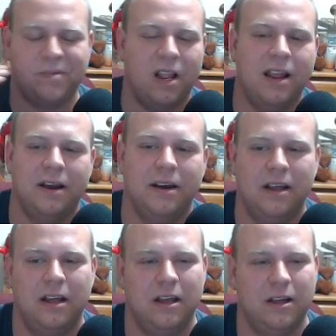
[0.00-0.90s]
and
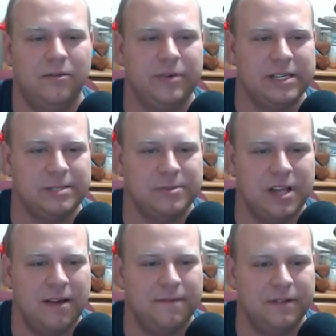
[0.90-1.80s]
did some
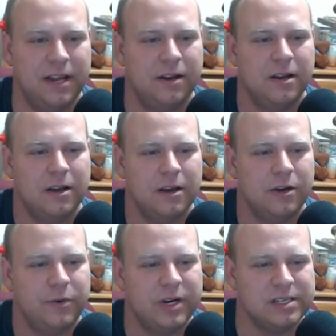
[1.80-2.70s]
stuff, and then
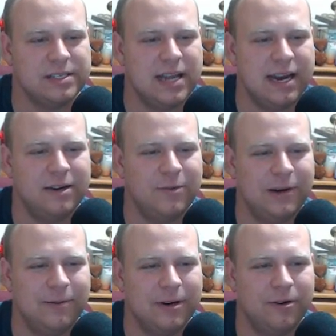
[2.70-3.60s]
we decided
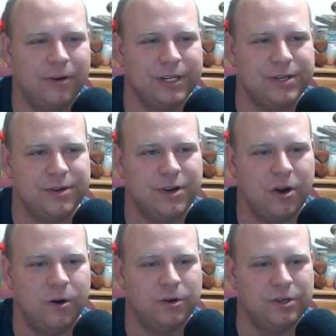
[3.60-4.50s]
we were going to
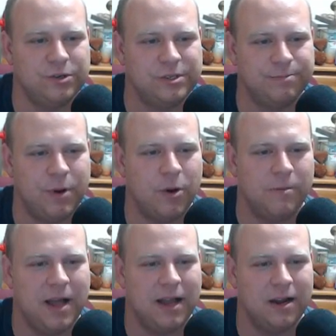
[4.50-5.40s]
go do some
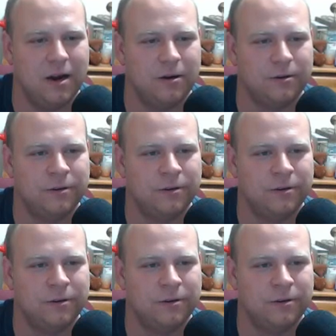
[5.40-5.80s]
Pokemon Go.